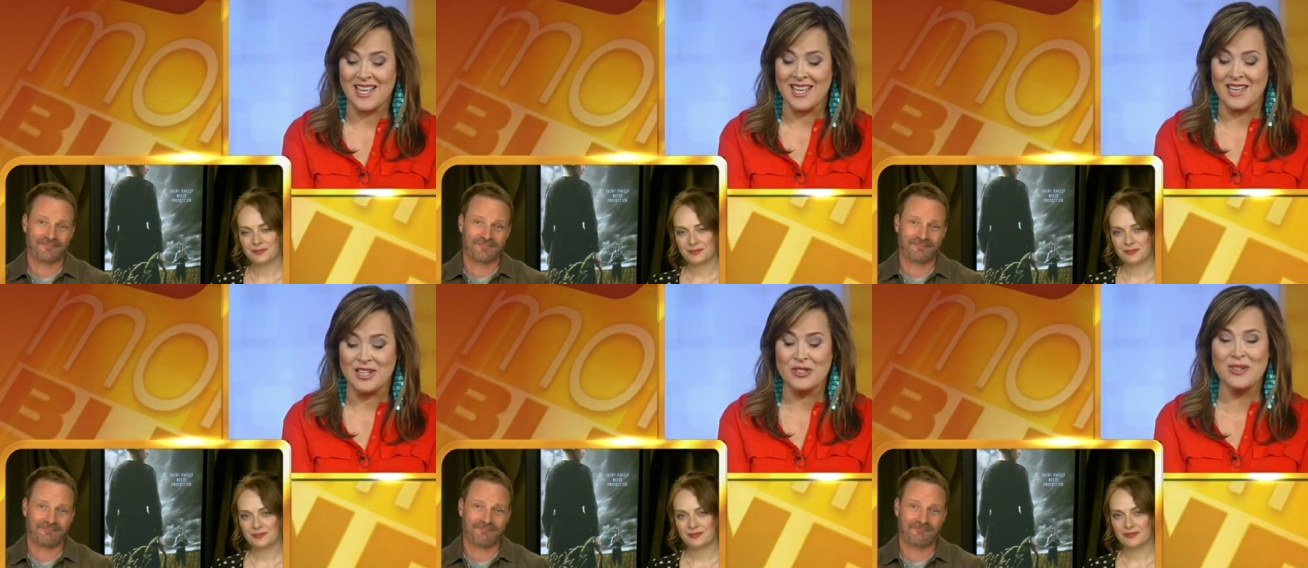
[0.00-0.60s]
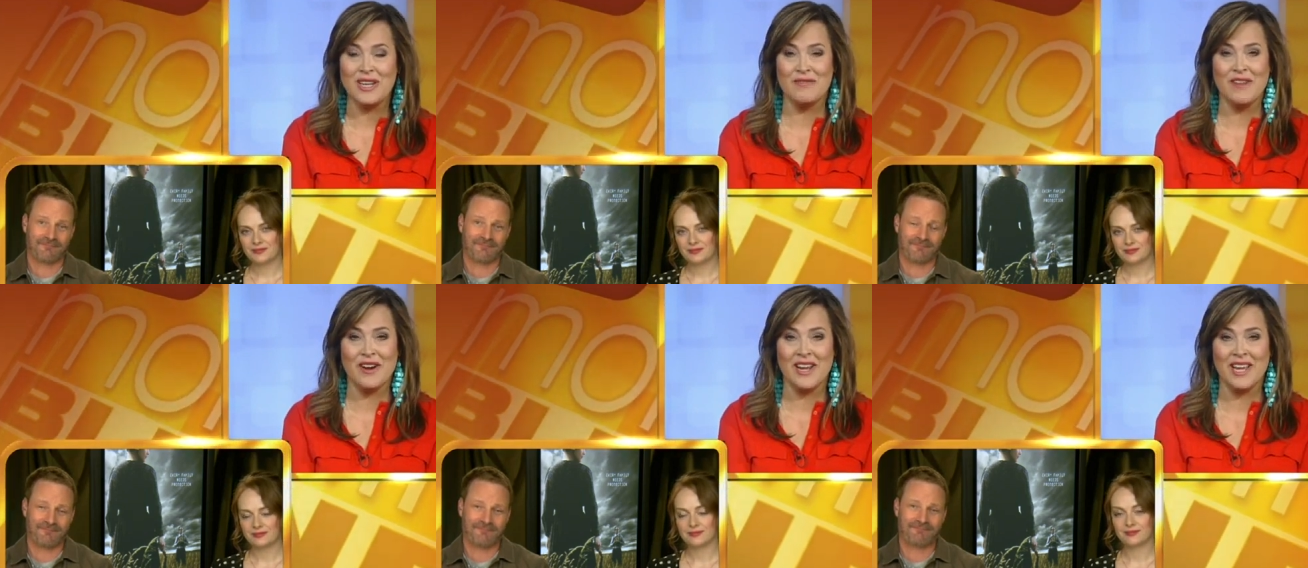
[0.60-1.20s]

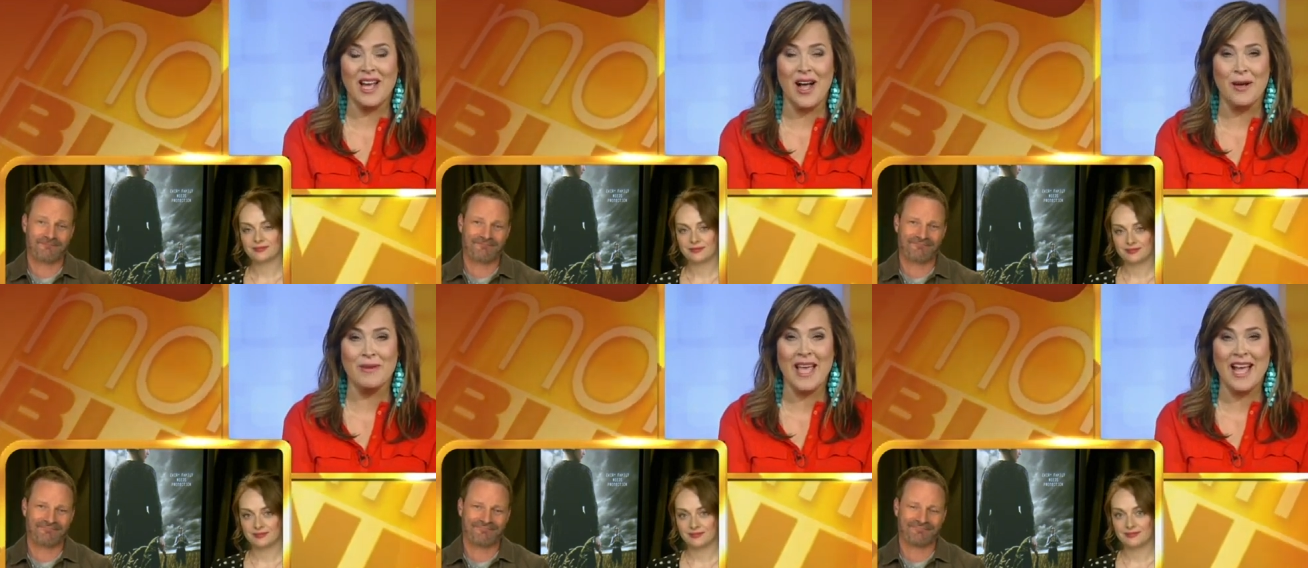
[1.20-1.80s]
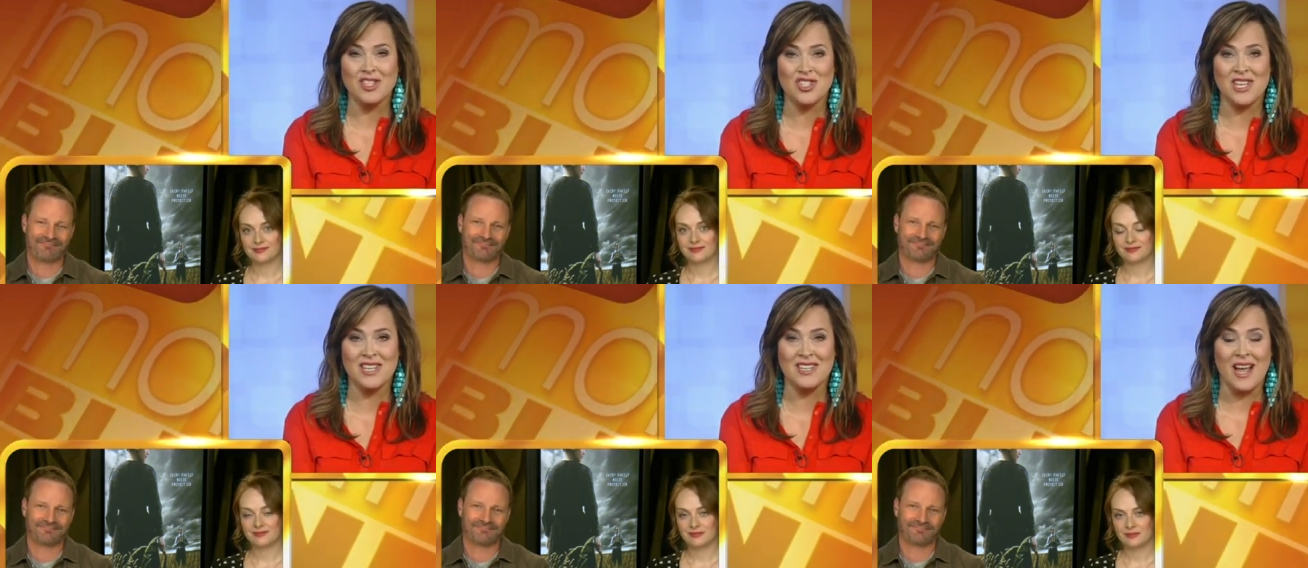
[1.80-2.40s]
Speaker 1: including a very
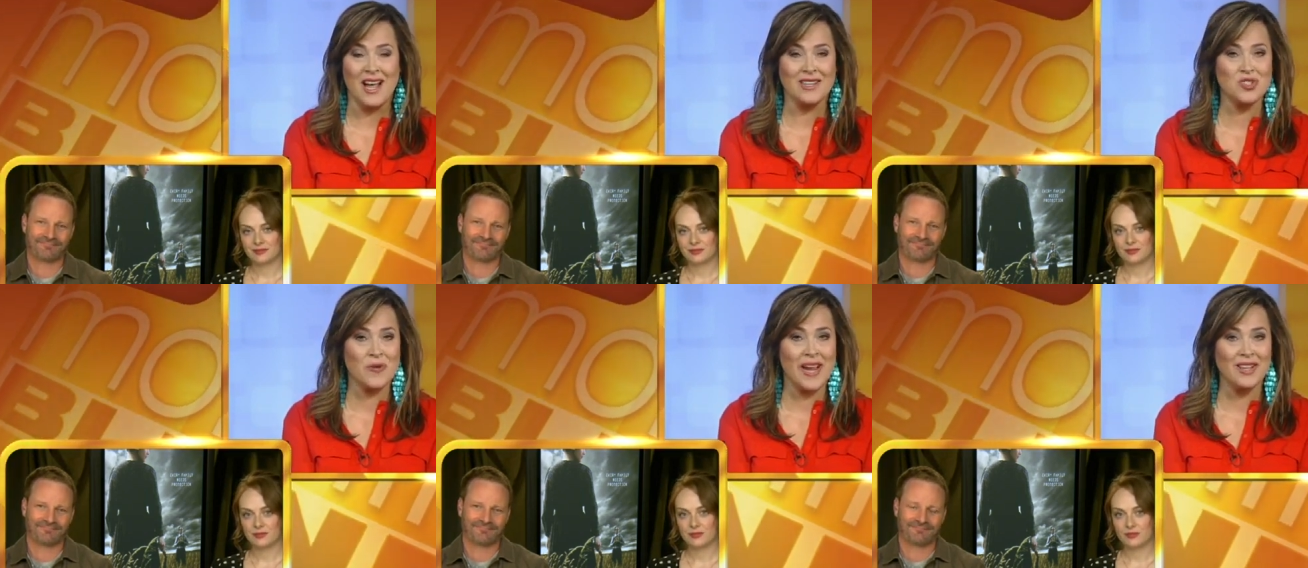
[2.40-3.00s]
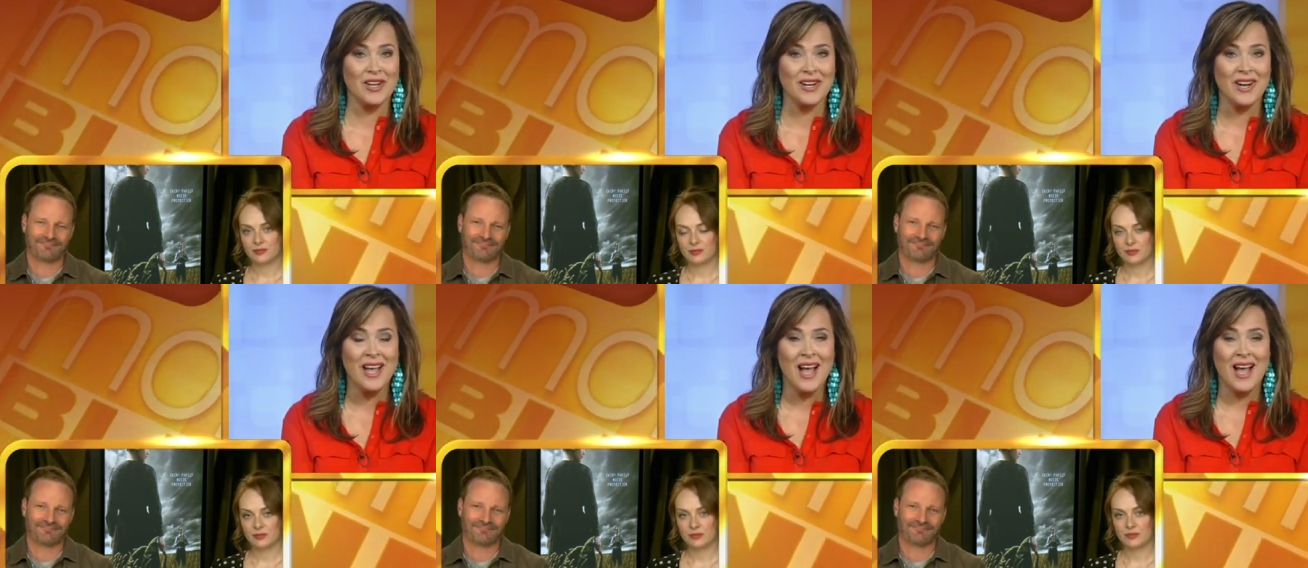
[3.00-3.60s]
catchy
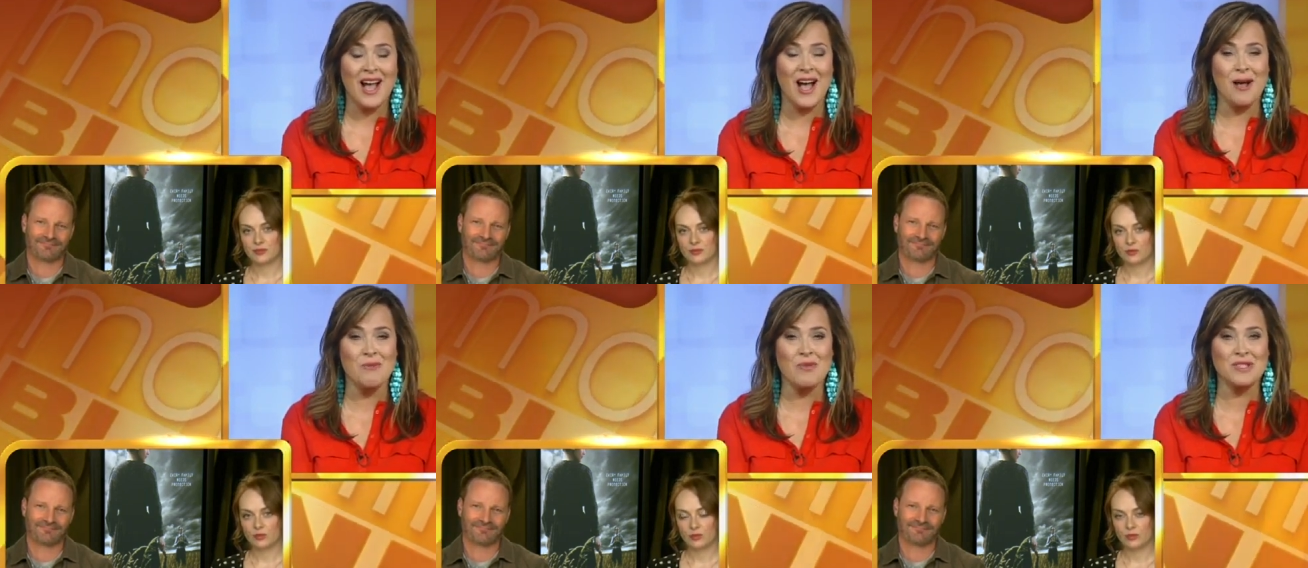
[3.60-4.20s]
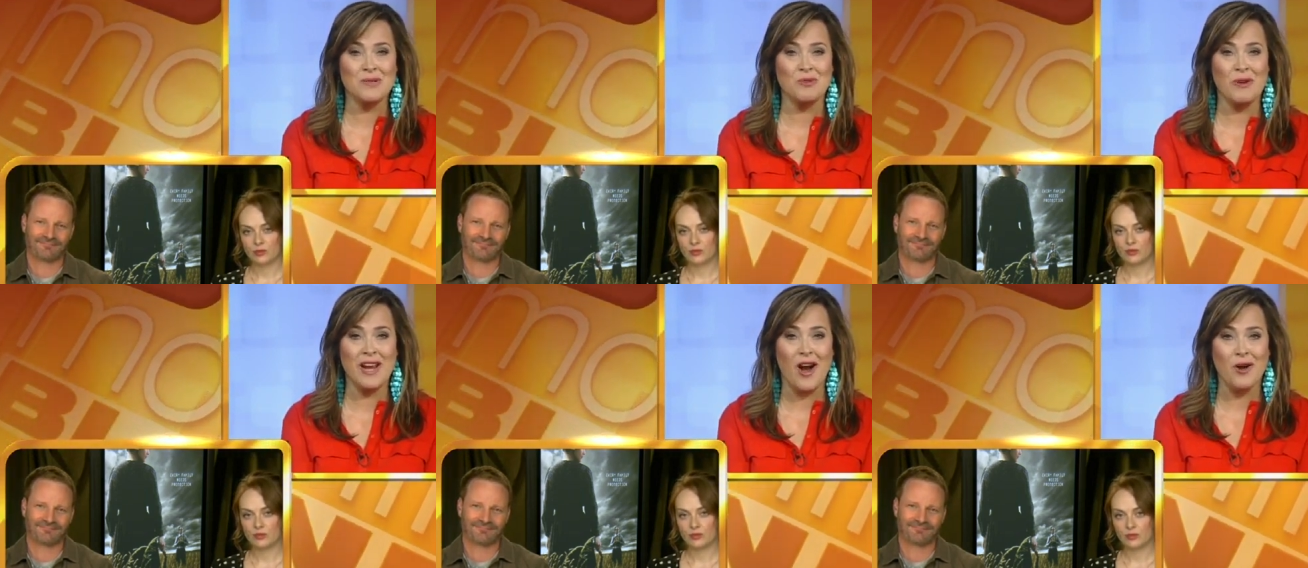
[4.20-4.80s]
trailer with
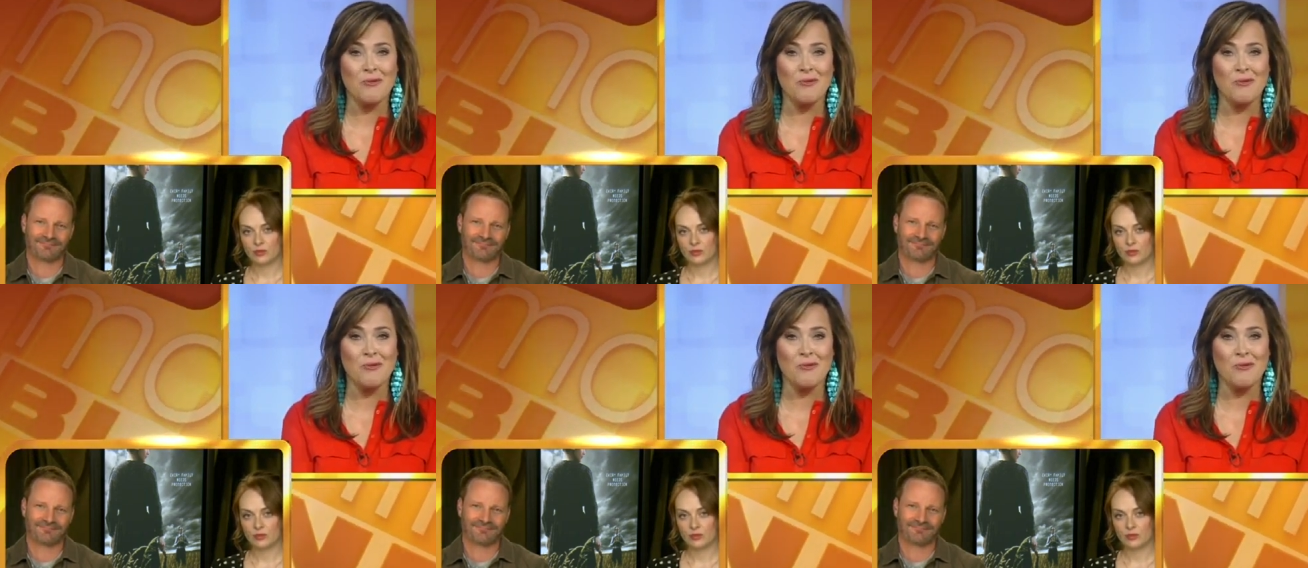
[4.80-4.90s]
some great